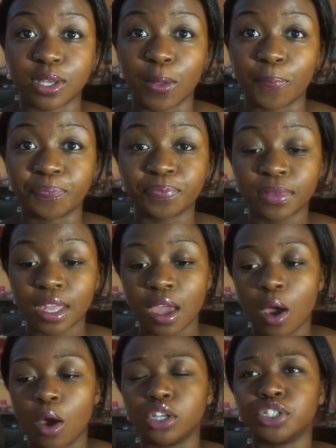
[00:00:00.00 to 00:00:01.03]
So
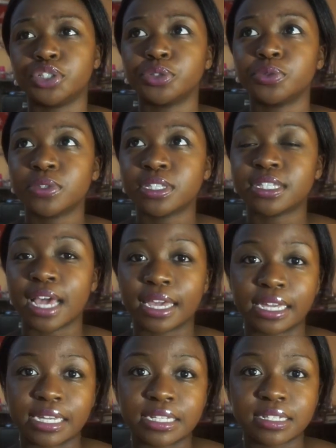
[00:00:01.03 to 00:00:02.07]
on June
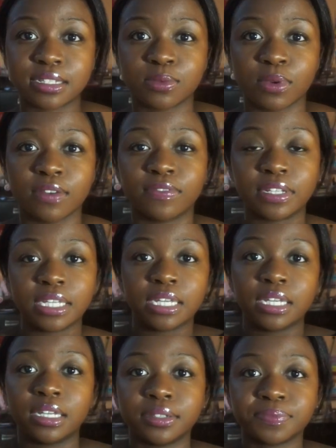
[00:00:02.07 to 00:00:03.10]
2nd,
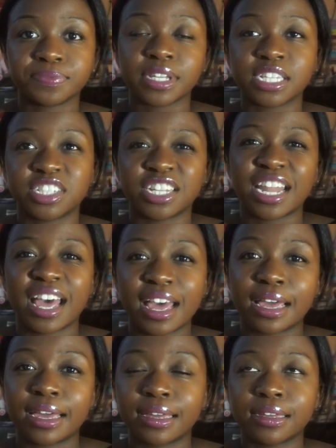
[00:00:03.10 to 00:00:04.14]
roughly, today's
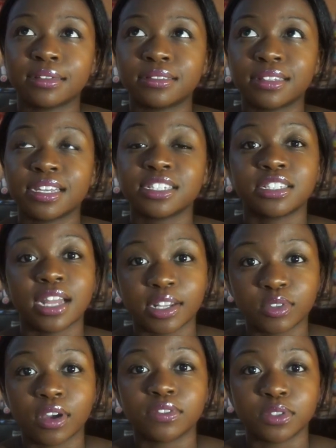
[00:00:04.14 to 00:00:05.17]
July
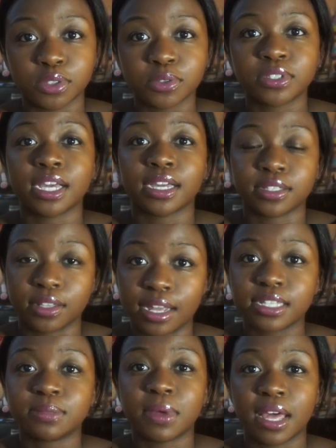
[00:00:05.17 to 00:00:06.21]
12th, so June 2nd, so
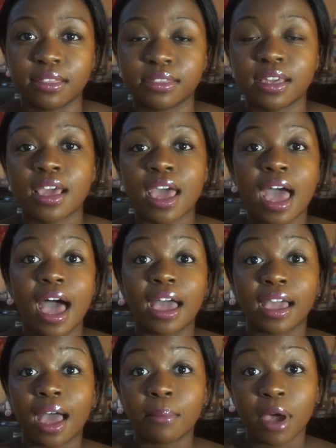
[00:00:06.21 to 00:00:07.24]
last month,
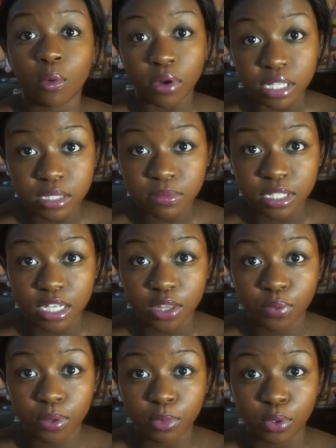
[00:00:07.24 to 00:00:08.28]
I got my wisdom
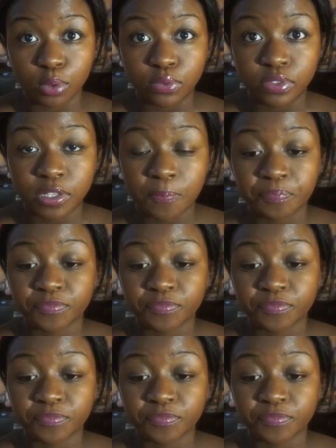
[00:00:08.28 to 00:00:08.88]
teeth removed.